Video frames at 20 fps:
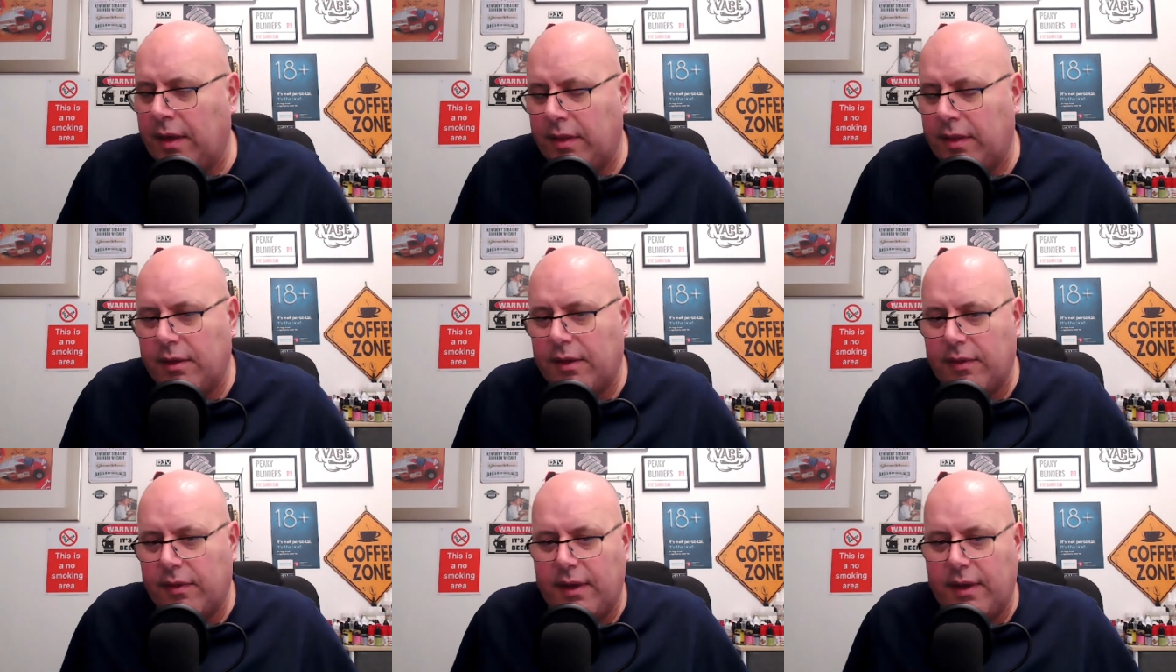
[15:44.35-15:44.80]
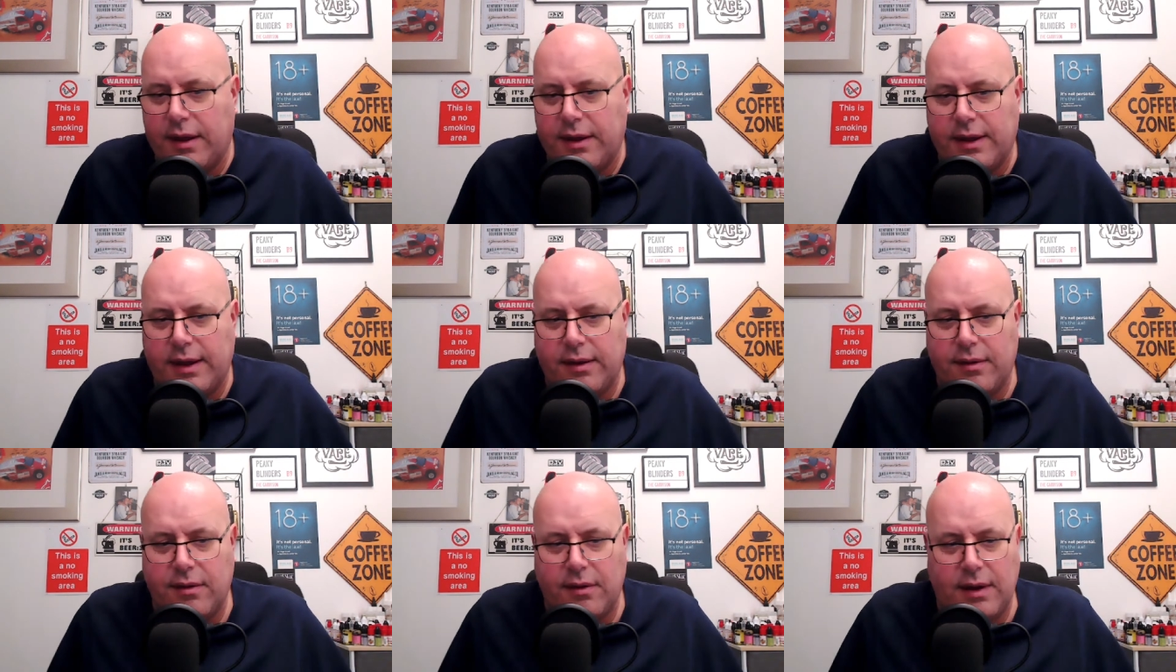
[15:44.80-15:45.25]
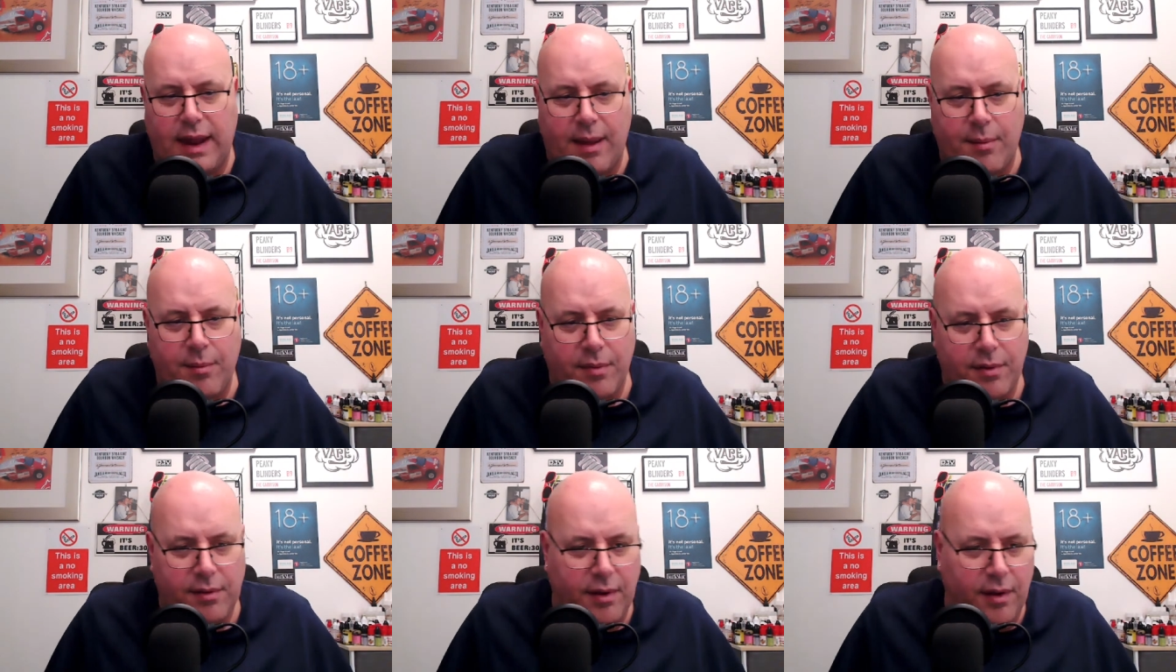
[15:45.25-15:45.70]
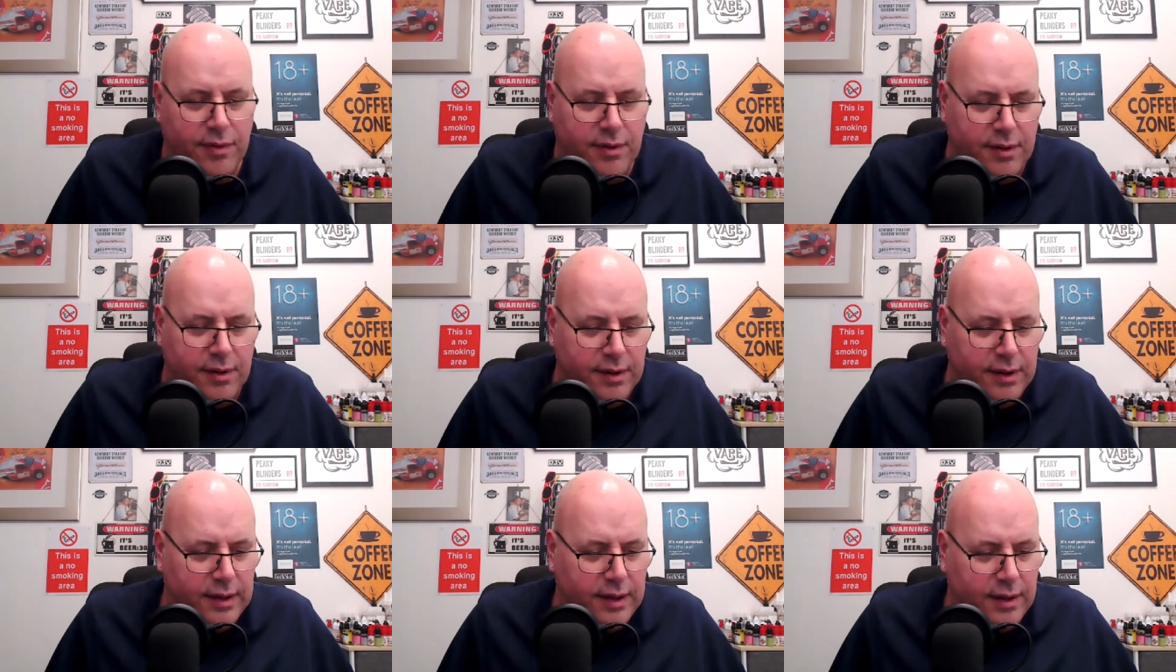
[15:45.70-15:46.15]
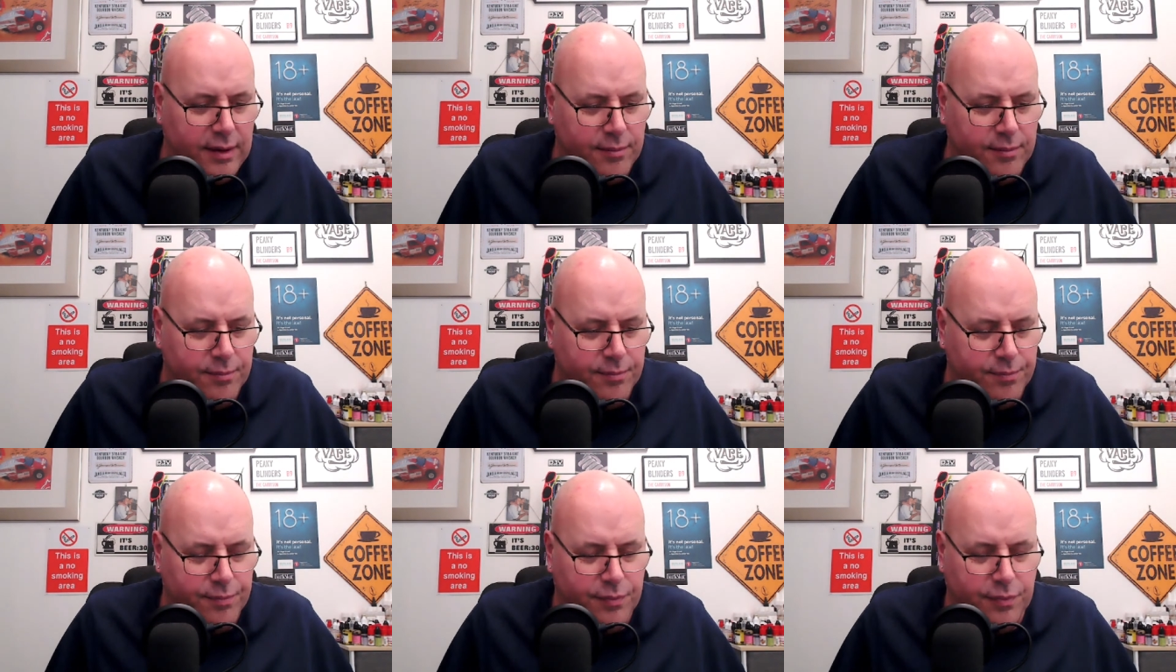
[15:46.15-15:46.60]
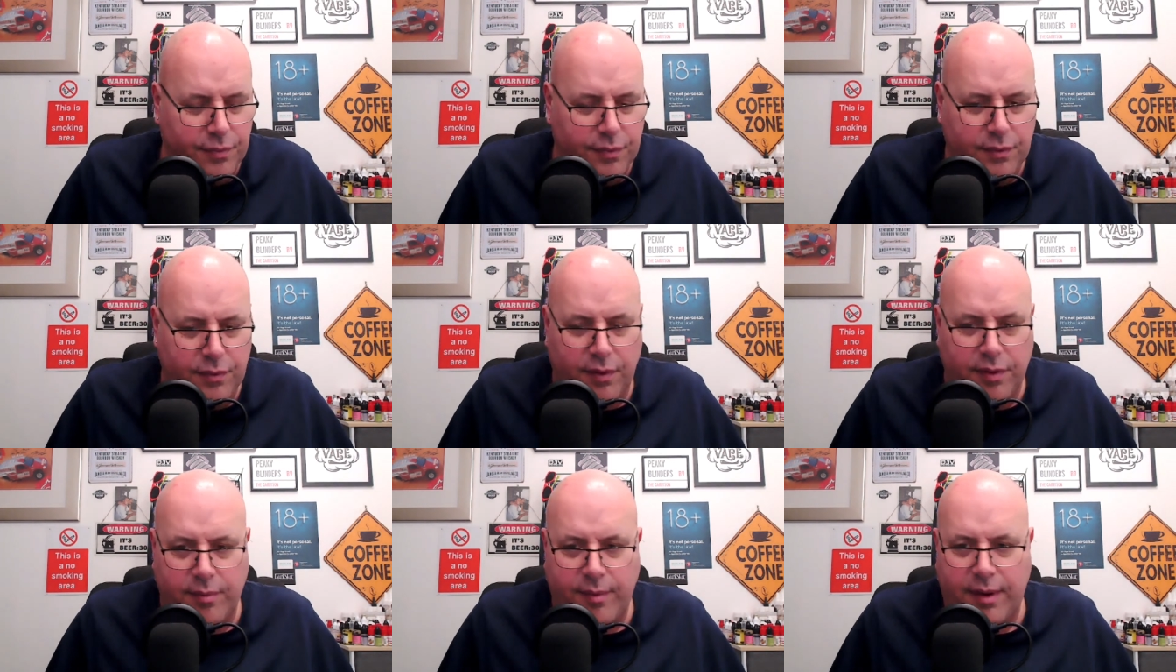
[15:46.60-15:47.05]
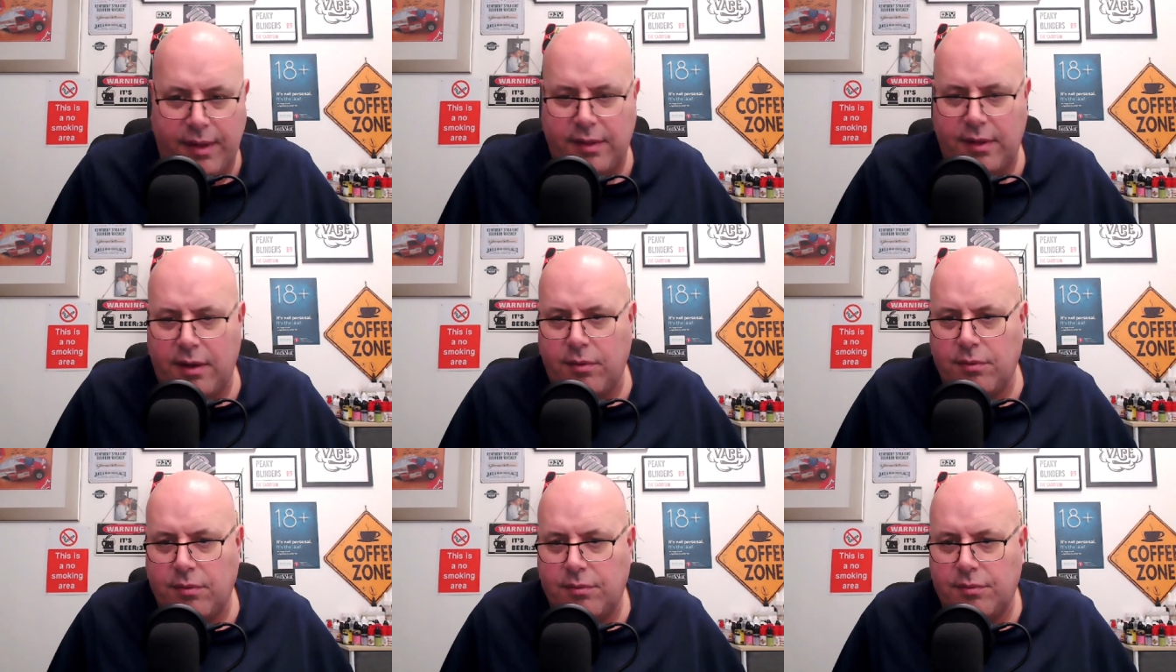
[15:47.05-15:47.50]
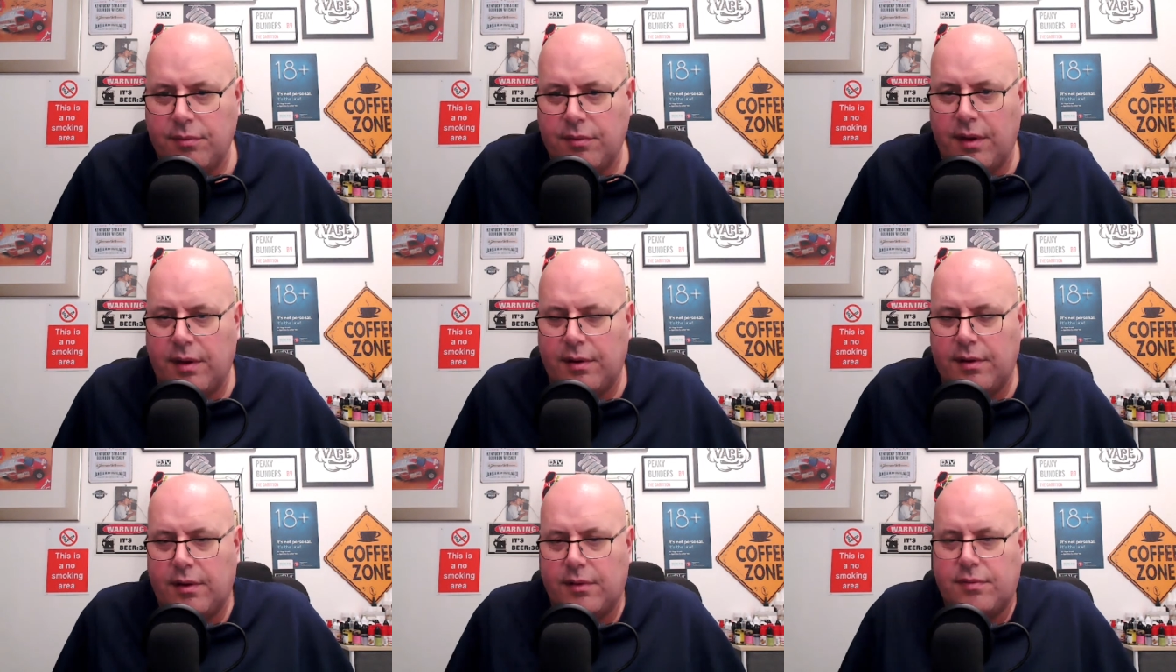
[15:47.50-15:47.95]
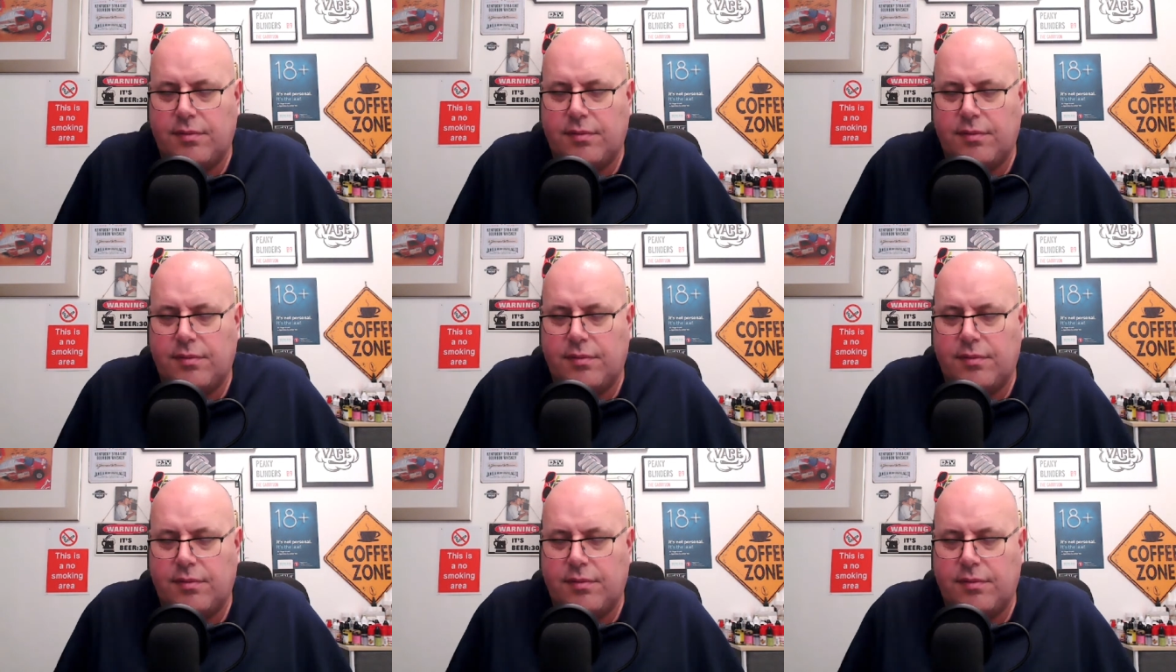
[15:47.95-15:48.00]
they had lamb on the menu, and it